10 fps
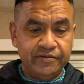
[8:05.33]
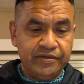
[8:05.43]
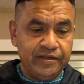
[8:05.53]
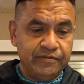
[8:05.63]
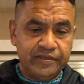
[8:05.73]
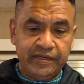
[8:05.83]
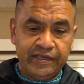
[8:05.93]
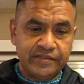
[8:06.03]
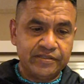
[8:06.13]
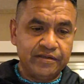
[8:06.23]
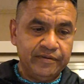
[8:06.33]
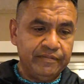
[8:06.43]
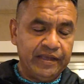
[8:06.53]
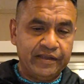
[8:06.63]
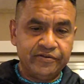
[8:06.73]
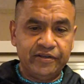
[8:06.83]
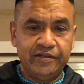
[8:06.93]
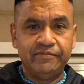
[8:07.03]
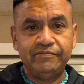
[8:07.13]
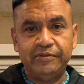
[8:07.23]
you're dealing with an ex that's coming back and trying
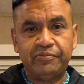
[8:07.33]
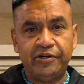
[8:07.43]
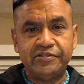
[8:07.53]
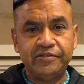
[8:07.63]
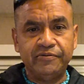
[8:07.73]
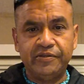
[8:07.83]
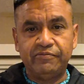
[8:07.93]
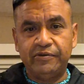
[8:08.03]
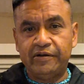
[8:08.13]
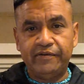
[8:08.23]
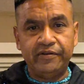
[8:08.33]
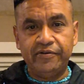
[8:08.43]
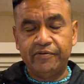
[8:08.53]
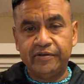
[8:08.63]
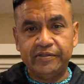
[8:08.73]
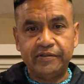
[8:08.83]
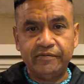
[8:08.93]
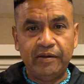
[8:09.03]
to impress you with whatever they're doing, you know?